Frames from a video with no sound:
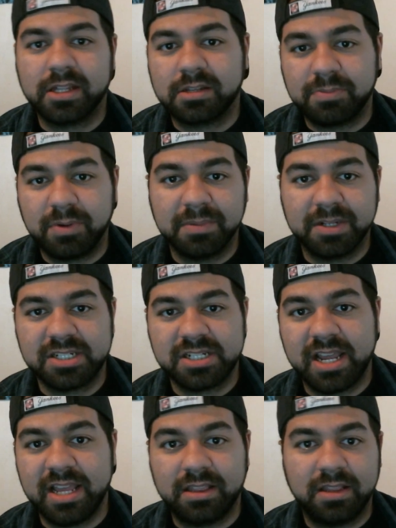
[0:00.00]
That's pretty much
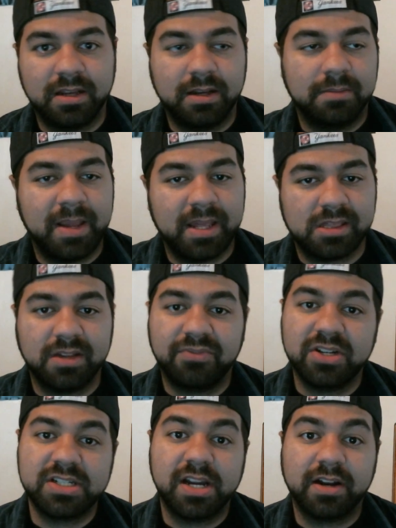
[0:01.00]
it. The main stuff we
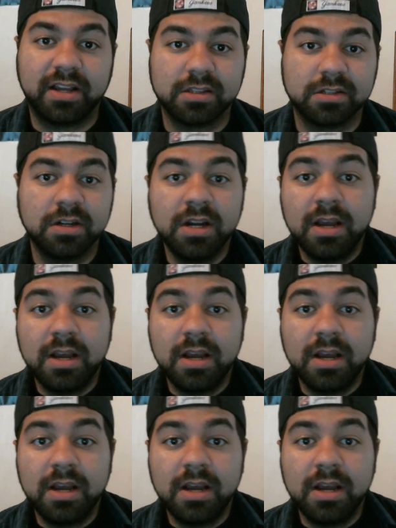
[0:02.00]
share together.